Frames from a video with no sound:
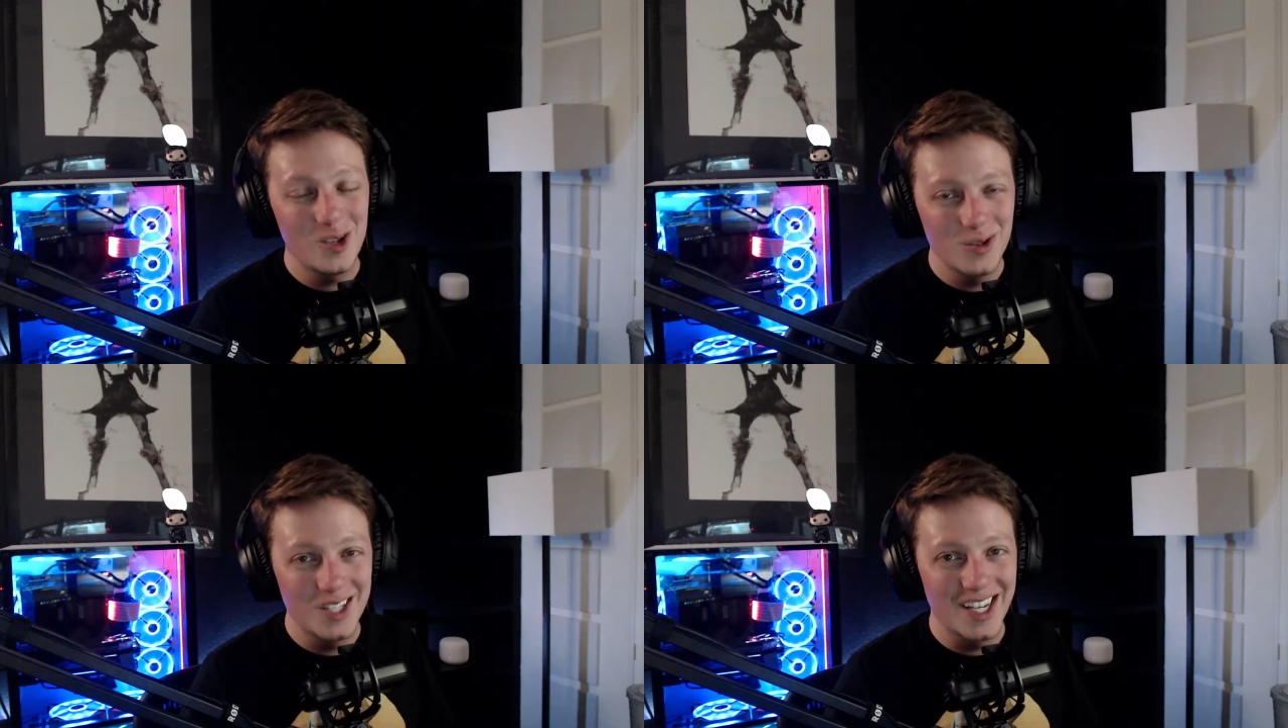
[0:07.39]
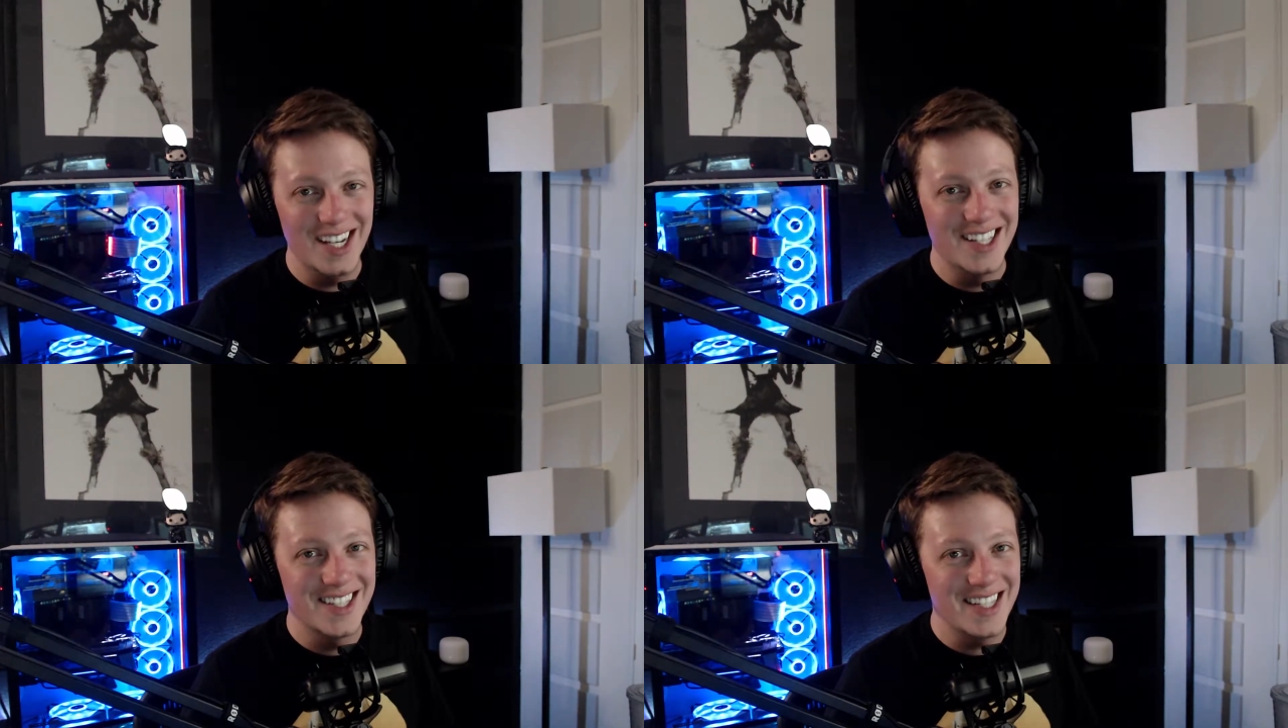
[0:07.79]
using
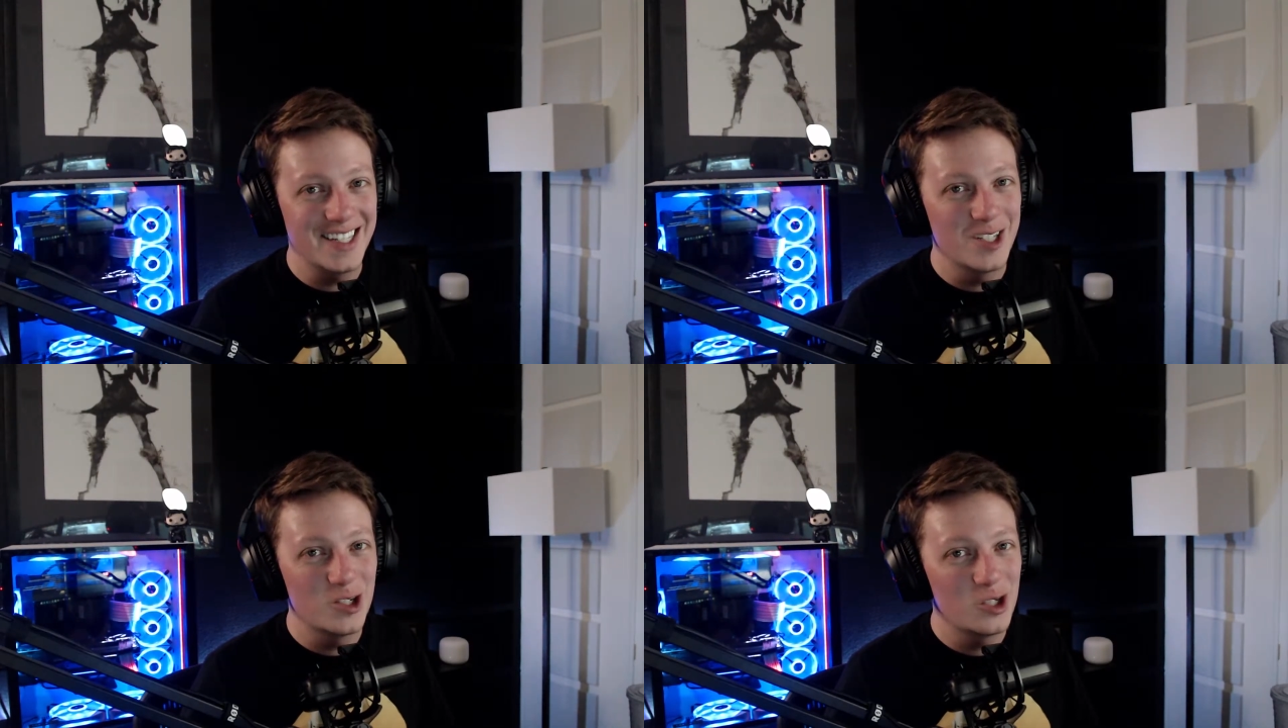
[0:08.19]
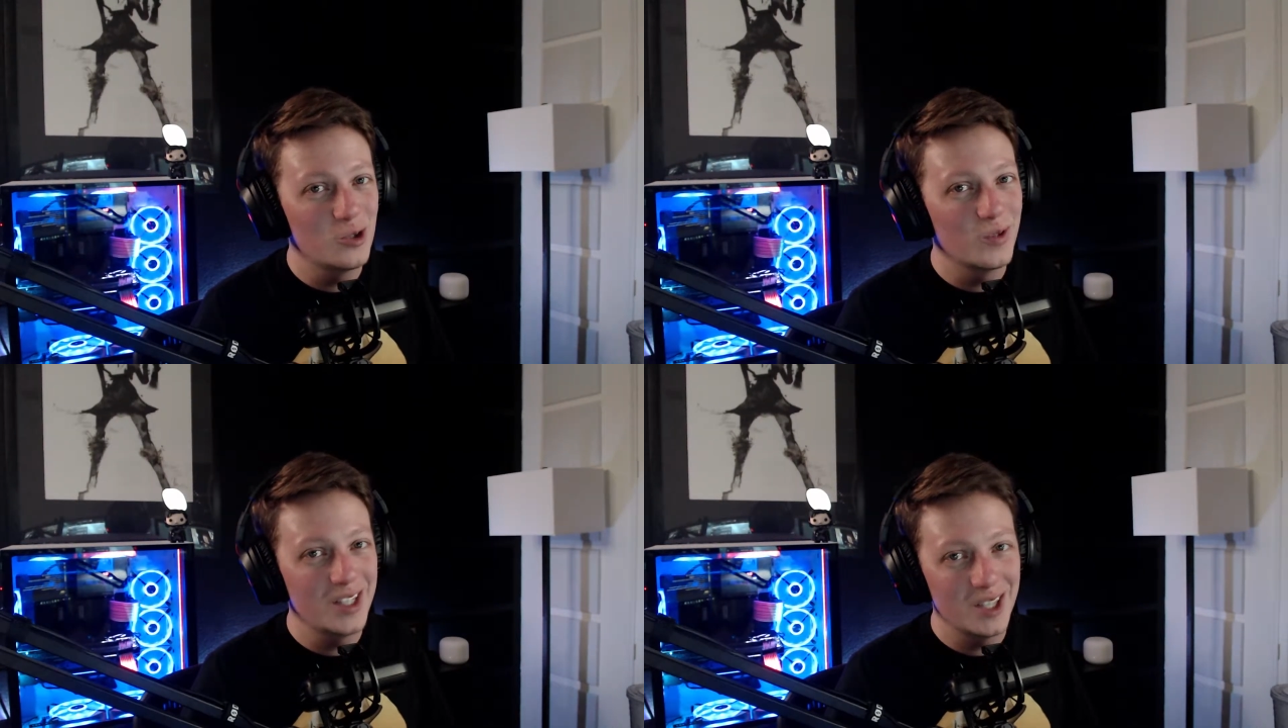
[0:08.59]
in Season
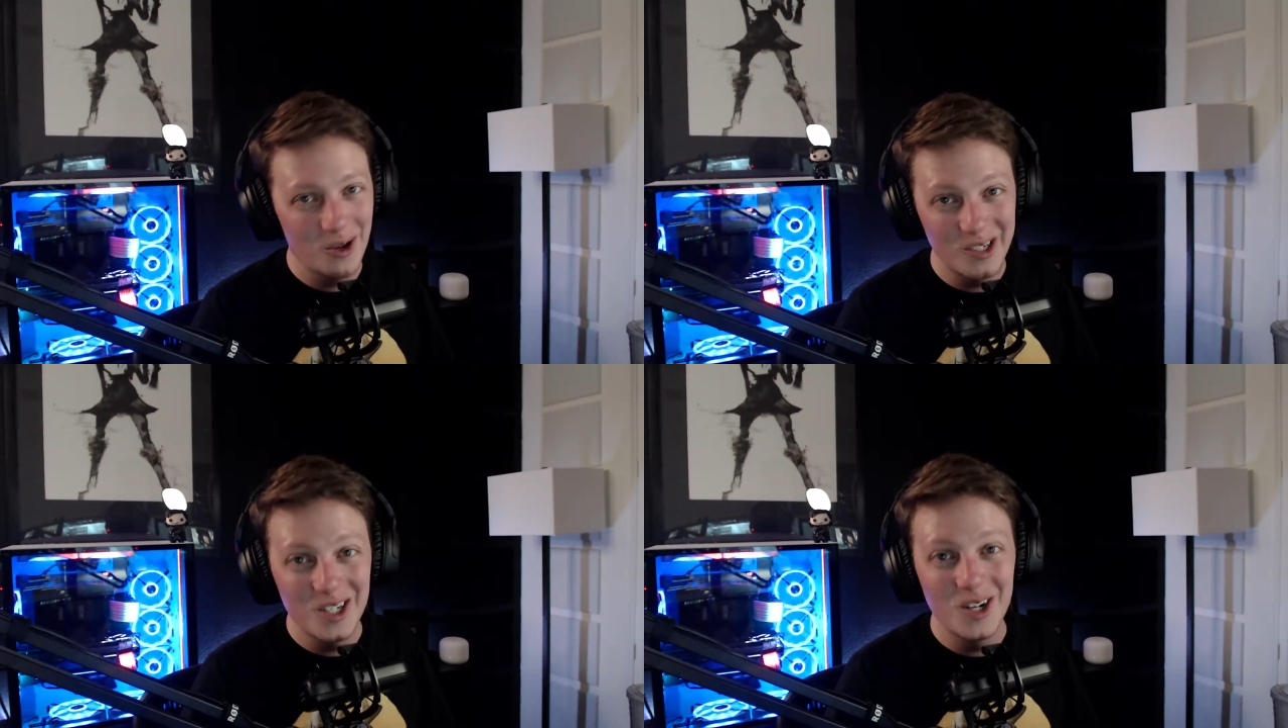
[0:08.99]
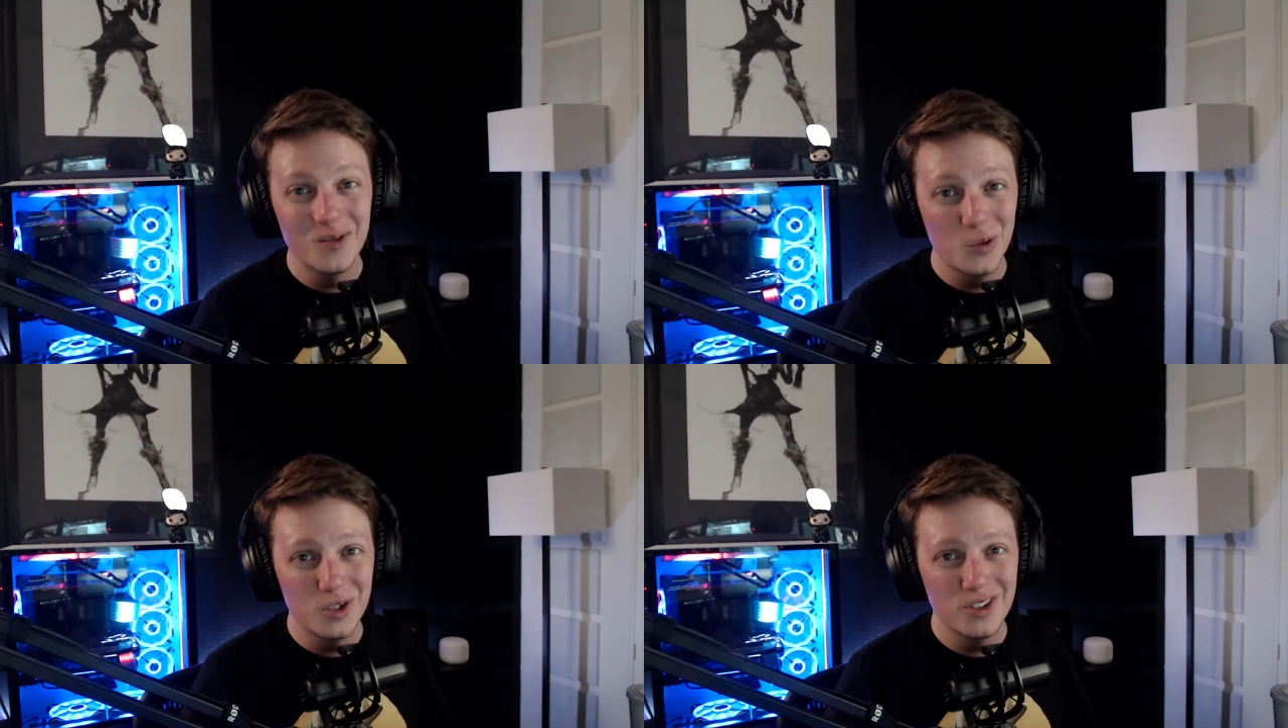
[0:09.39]
2 Reloaded of
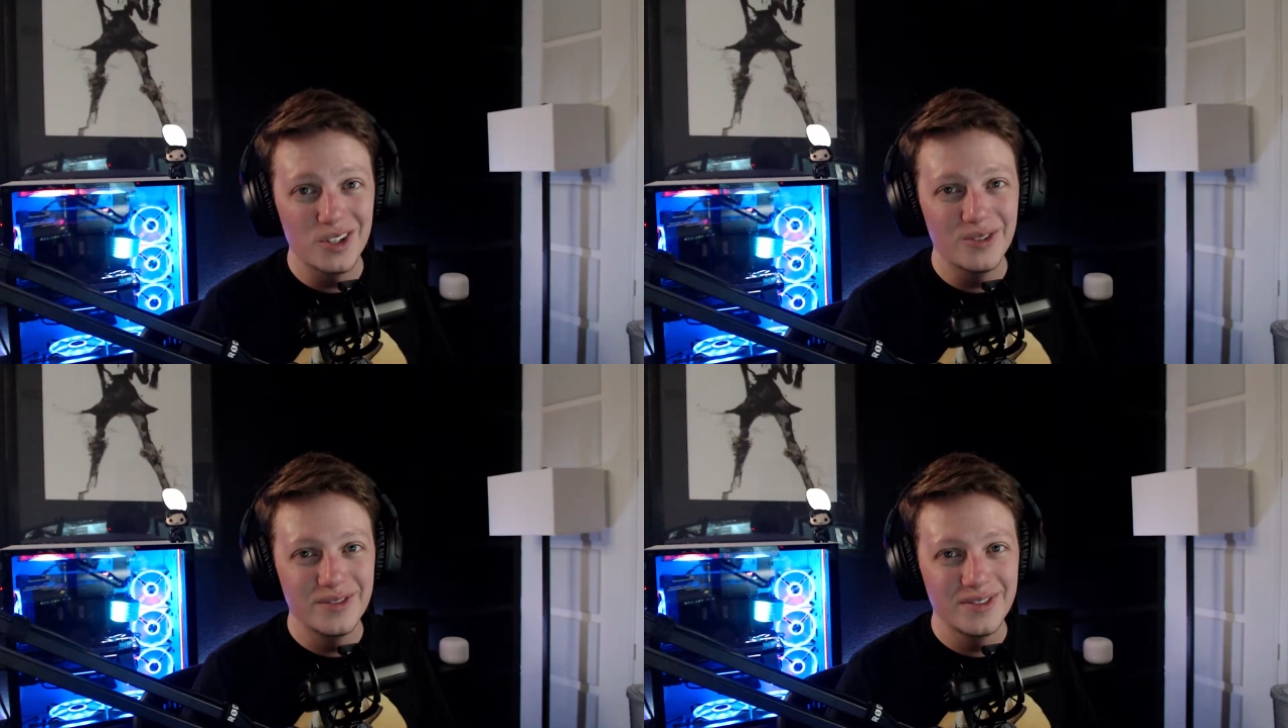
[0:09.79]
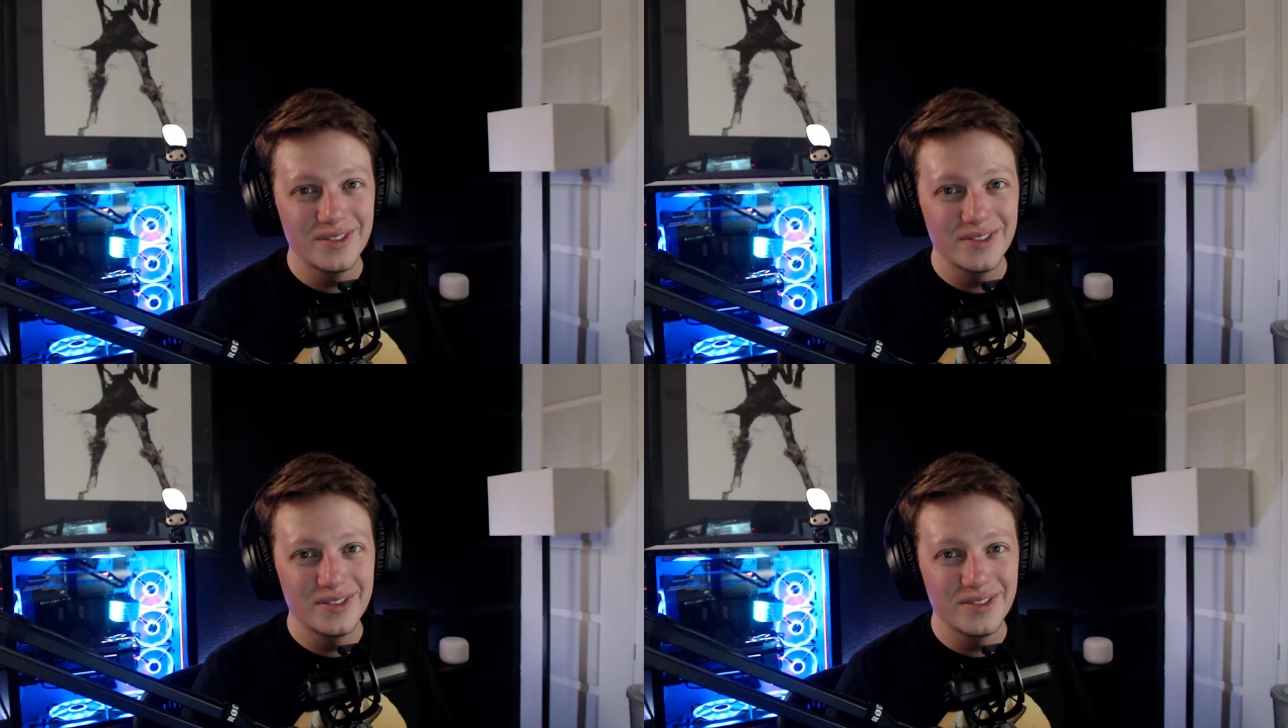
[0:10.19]
Warzone.